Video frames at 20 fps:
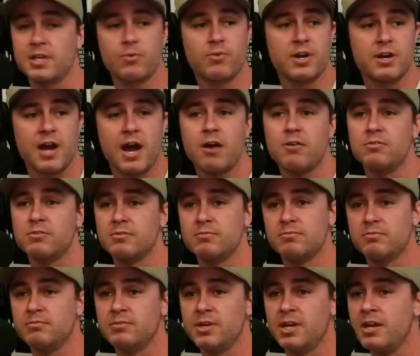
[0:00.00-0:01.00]
I went out
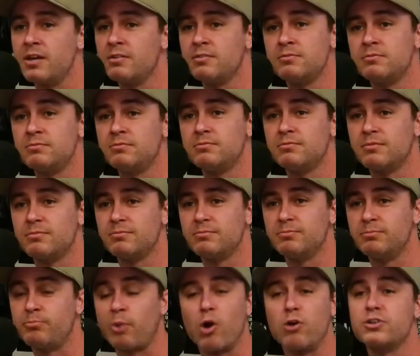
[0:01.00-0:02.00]
in
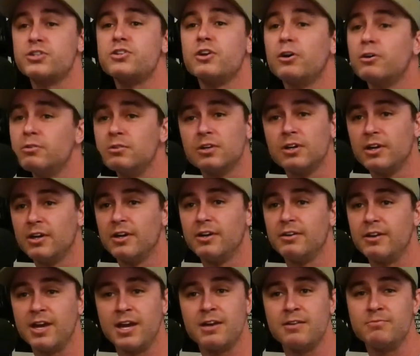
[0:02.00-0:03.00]
Barstow
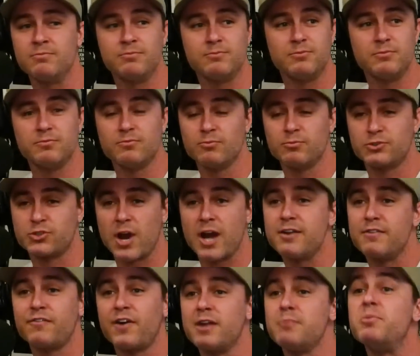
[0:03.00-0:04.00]
and
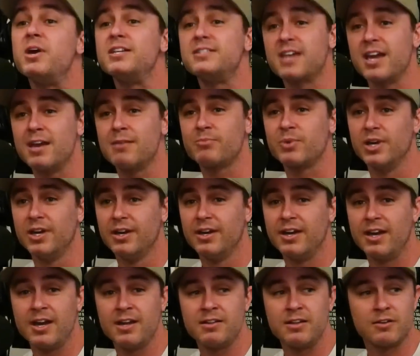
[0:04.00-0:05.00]
tried to find base camp,
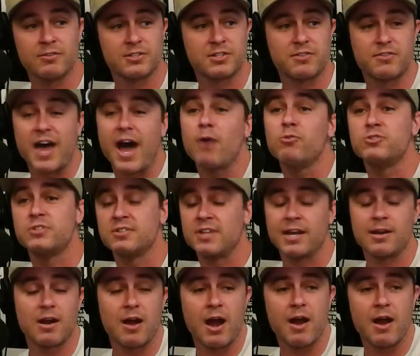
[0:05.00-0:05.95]
and there's thousands,